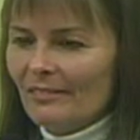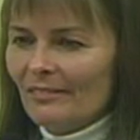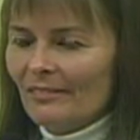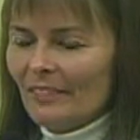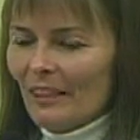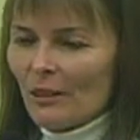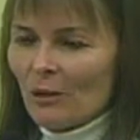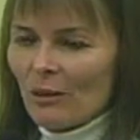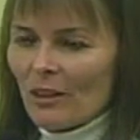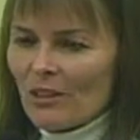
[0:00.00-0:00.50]

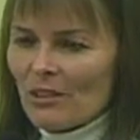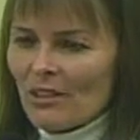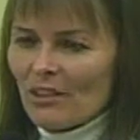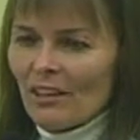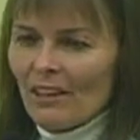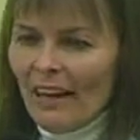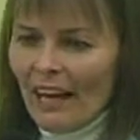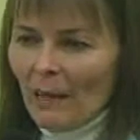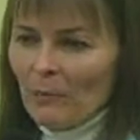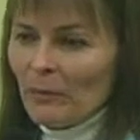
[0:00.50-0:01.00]
I trust
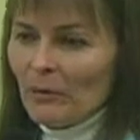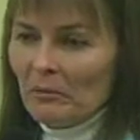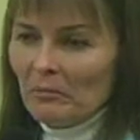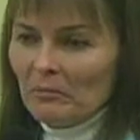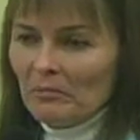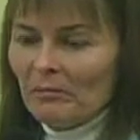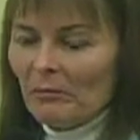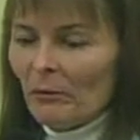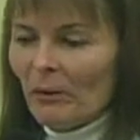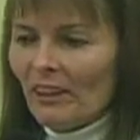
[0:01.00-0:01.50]
it'll happen
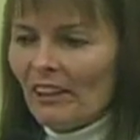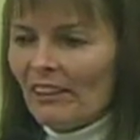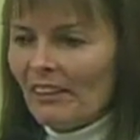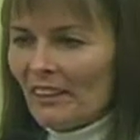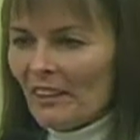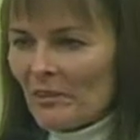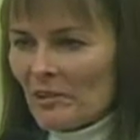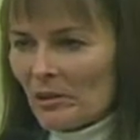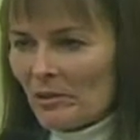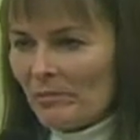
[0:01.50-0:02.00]
when it
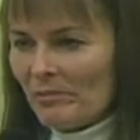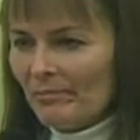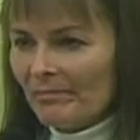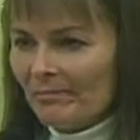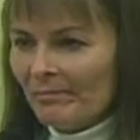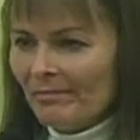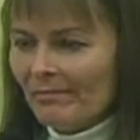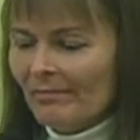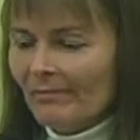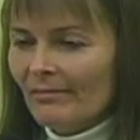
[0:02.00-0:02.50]
does.
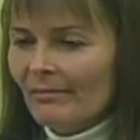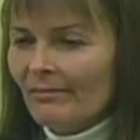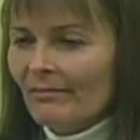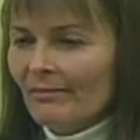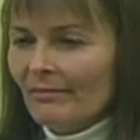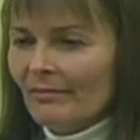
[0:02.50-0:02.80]
Mm-hmm.